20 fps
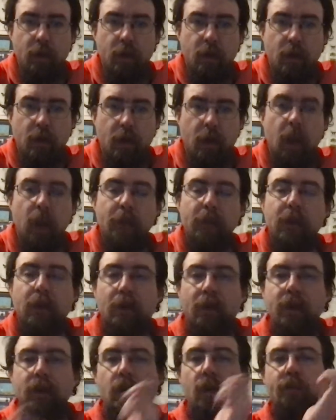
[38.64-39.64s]
I'm gonna be
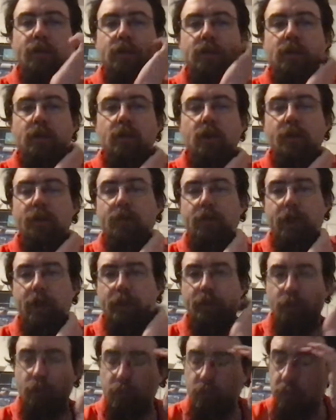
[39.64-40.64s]
going over, over
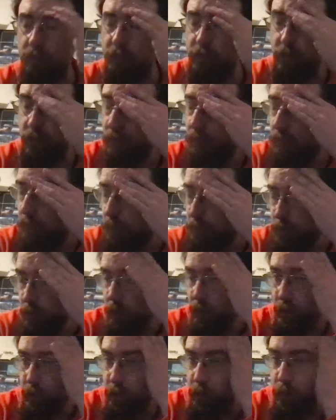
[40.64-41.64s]
all the reveals,
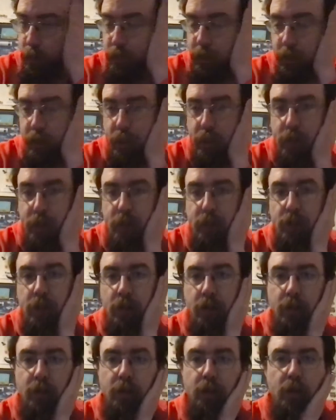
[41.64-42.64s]
reveals in
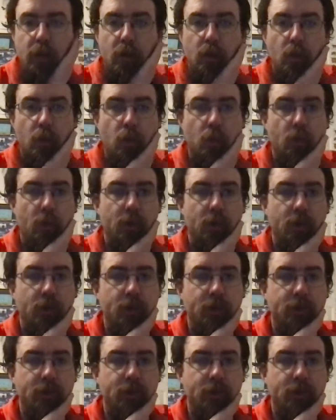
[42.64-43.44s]
order.